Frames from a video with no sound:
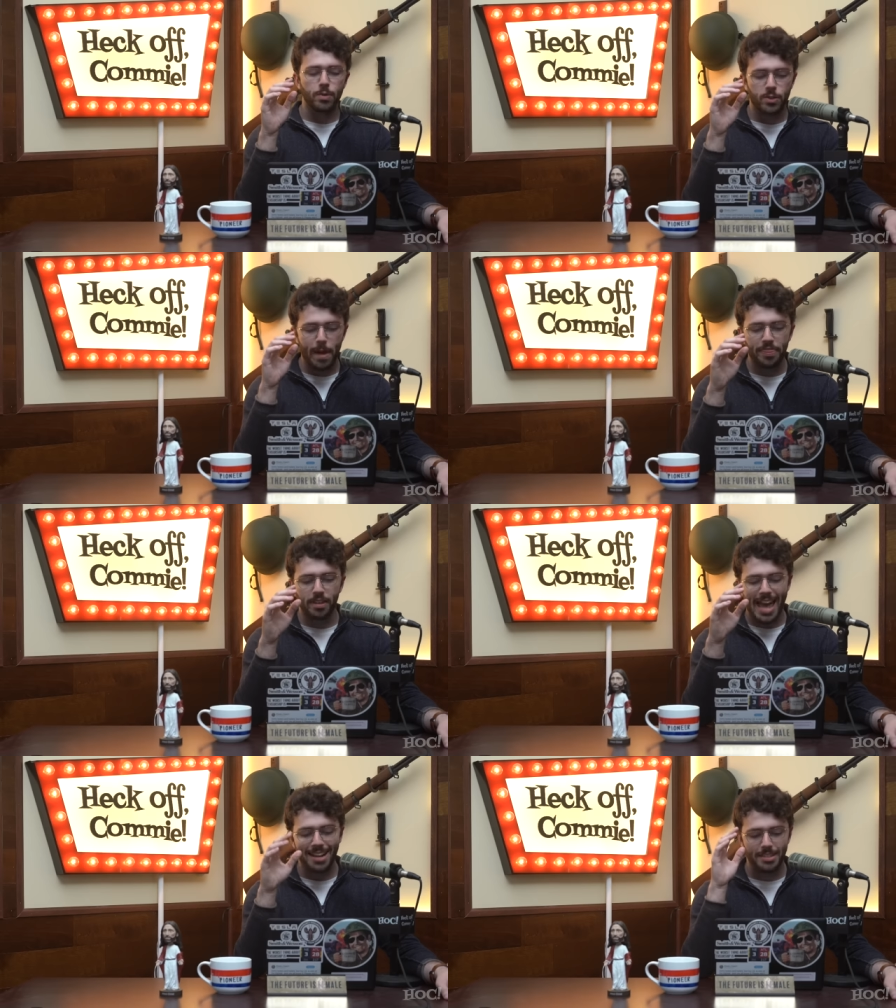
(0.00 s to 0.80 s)
has spent the
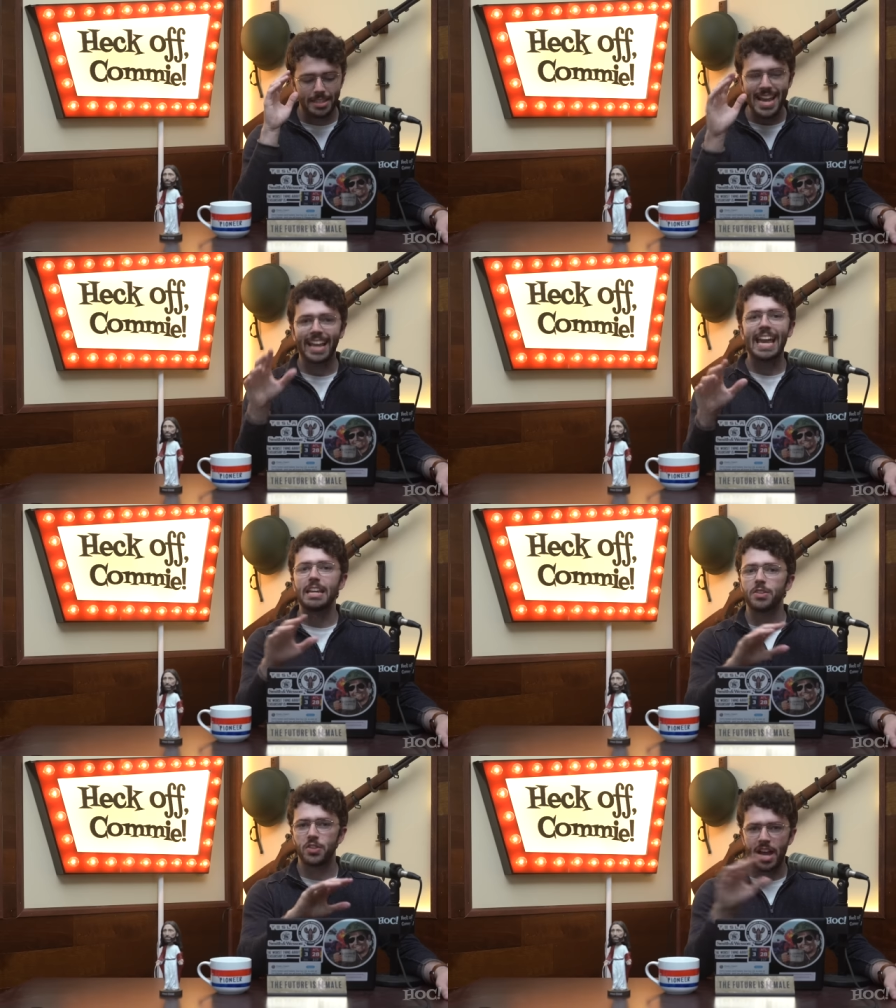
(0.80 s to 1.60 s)
last decade
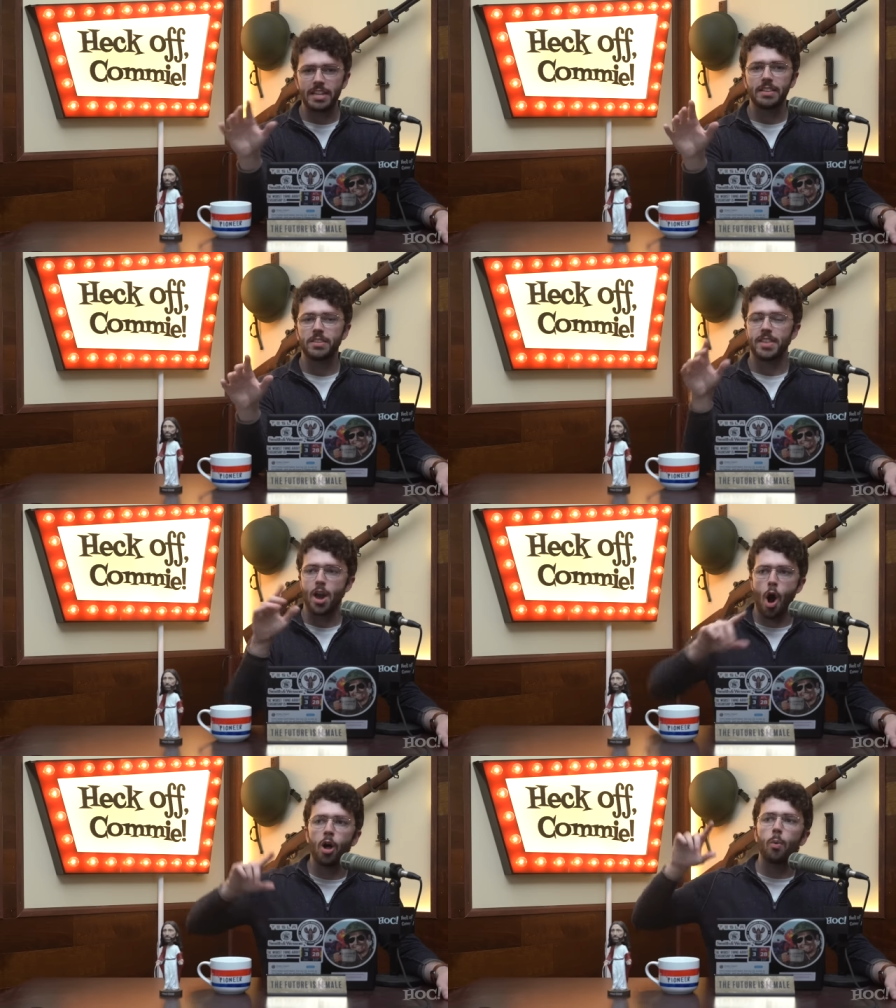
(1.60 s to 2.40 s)
inciting this, they
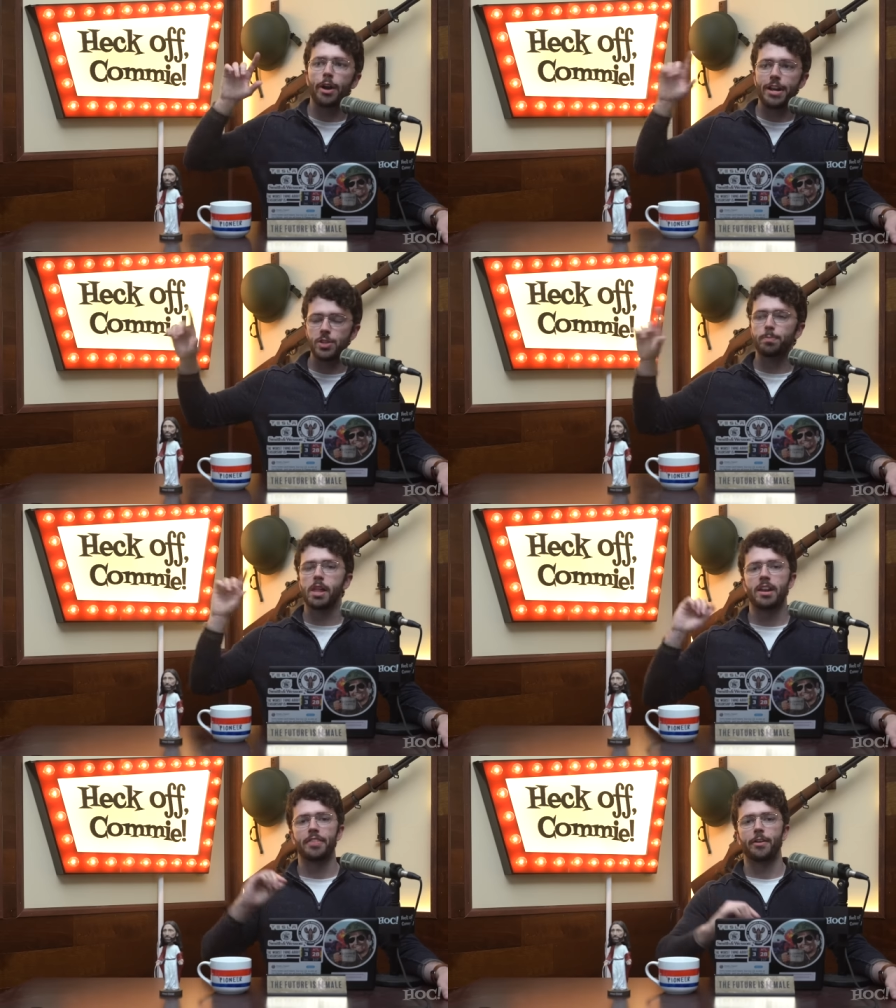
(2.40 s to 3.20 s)
all wear his
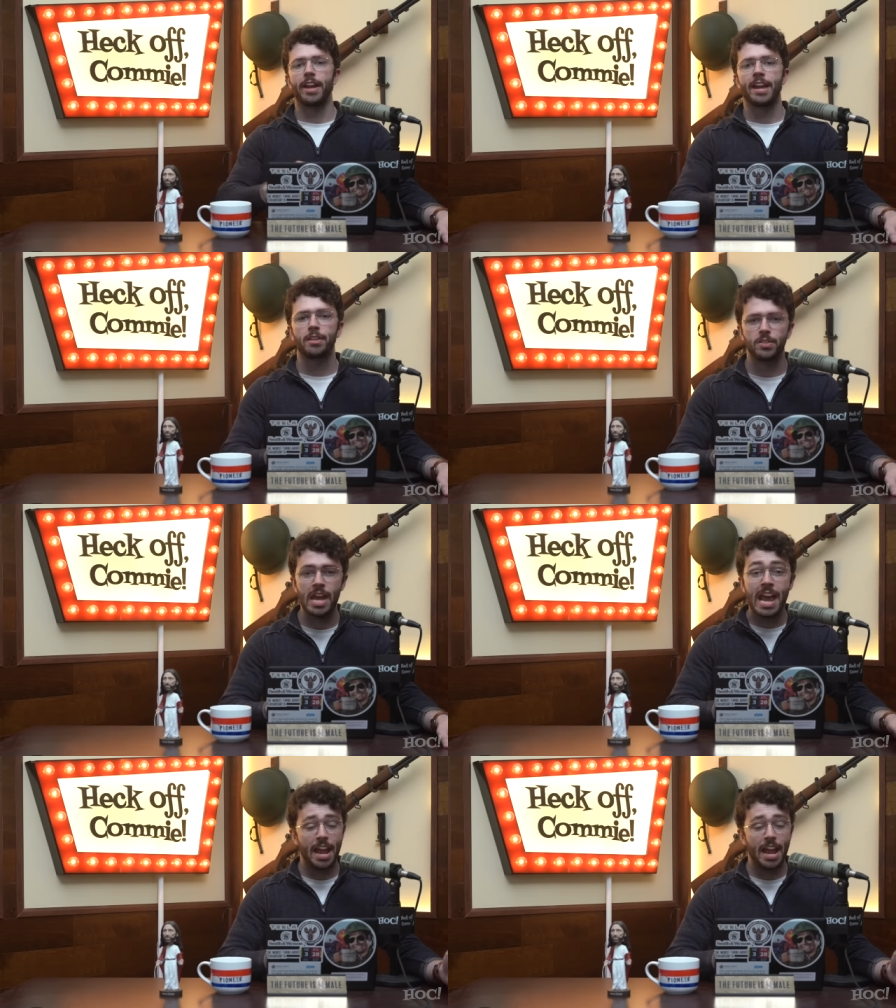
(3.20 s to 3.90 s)
blood on their hands.